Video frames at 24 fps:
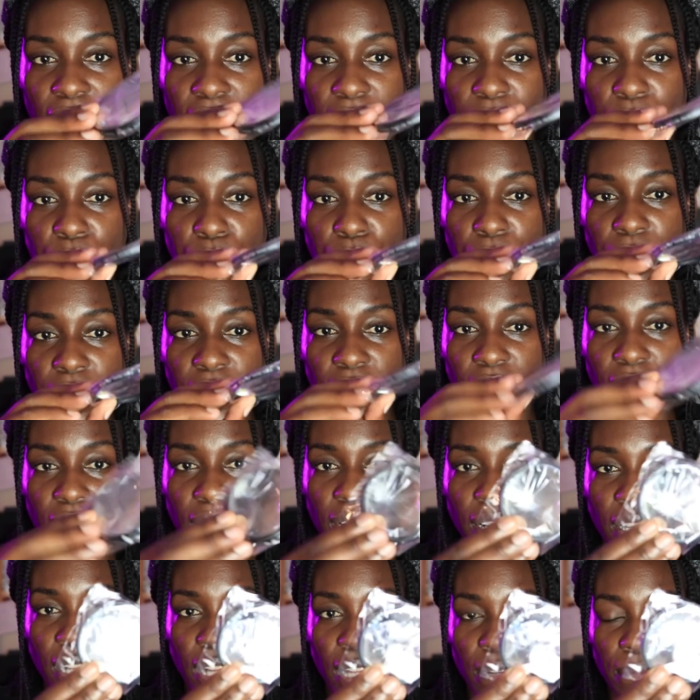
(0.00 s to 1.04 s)
that I can put
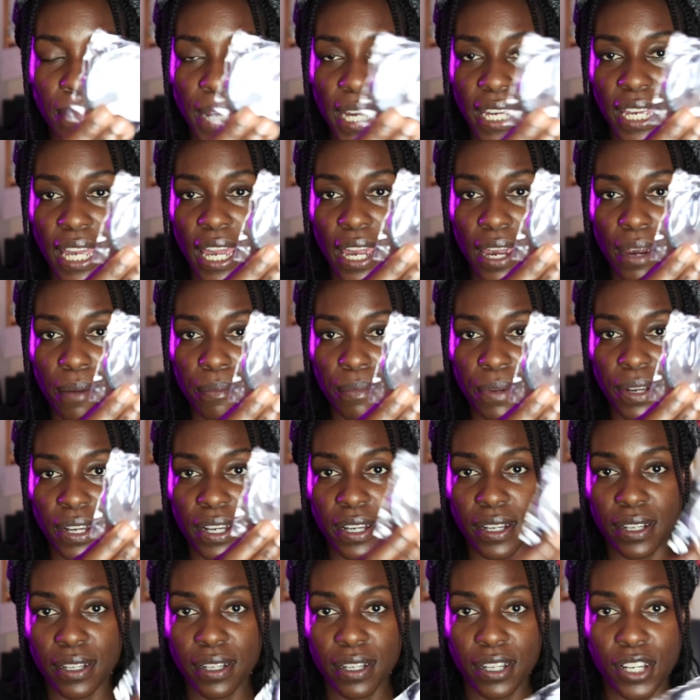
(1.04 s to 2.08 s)
on my
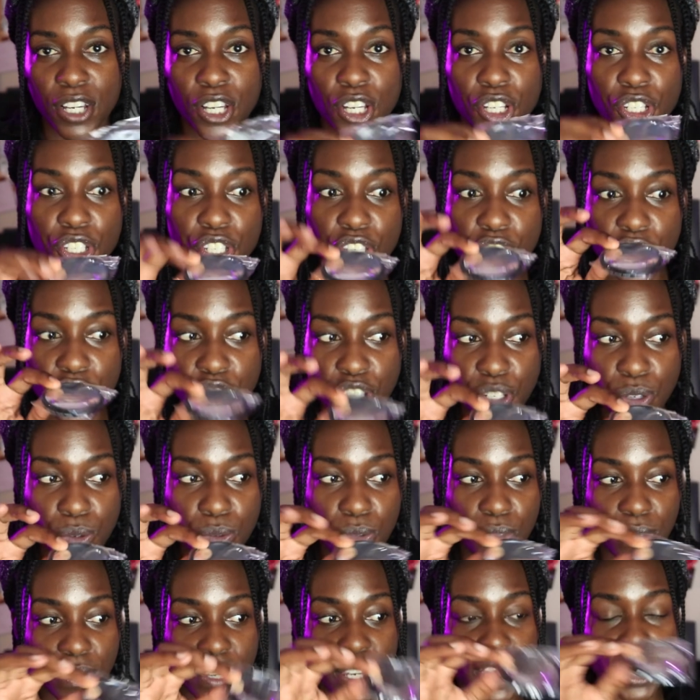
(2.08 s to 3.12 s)
camera to
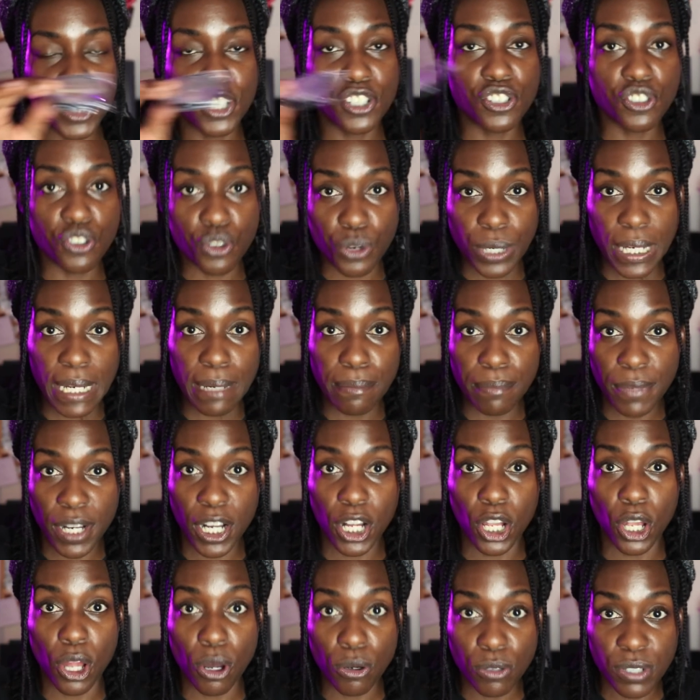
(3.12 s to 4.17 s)
shoot extreme
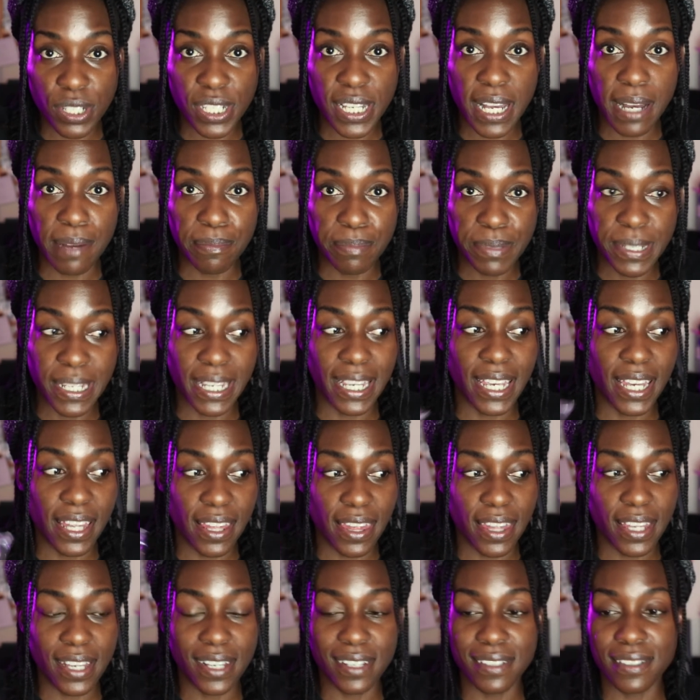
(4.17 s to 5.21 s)
close-ups and
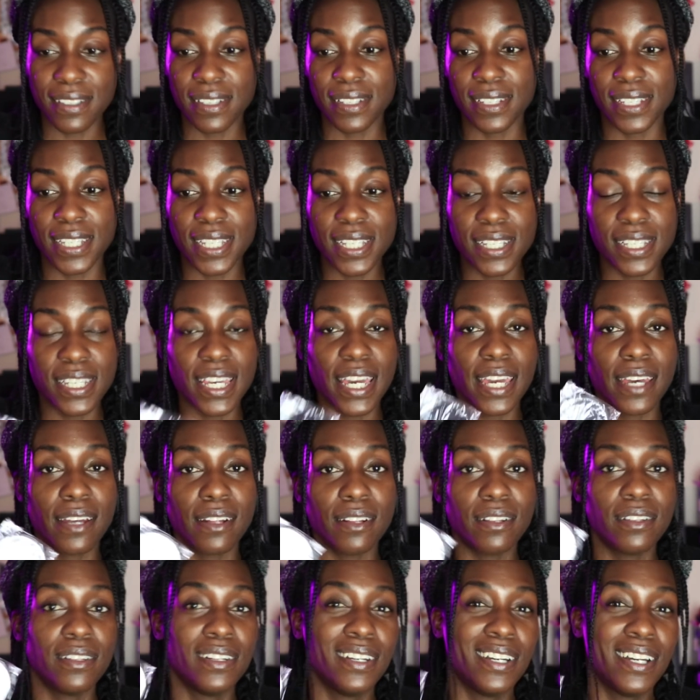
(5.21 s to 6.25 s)
get things in
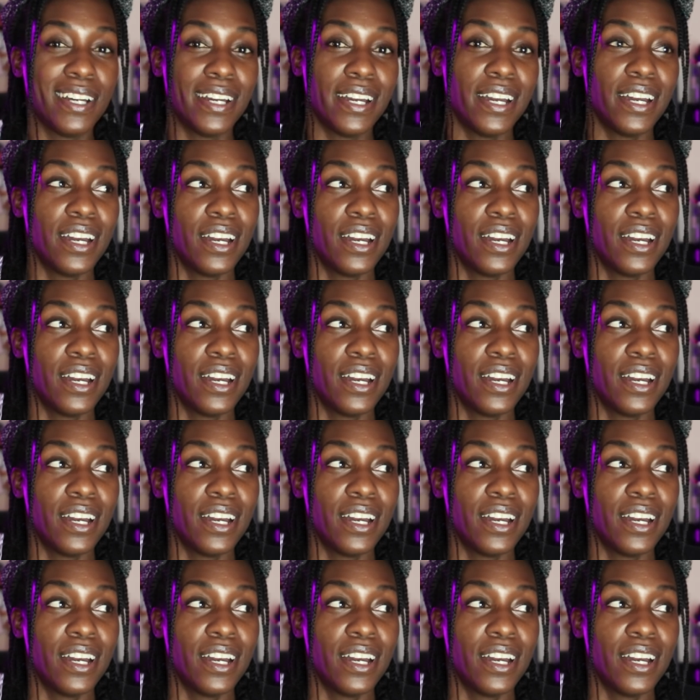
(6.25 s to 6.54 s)
detail,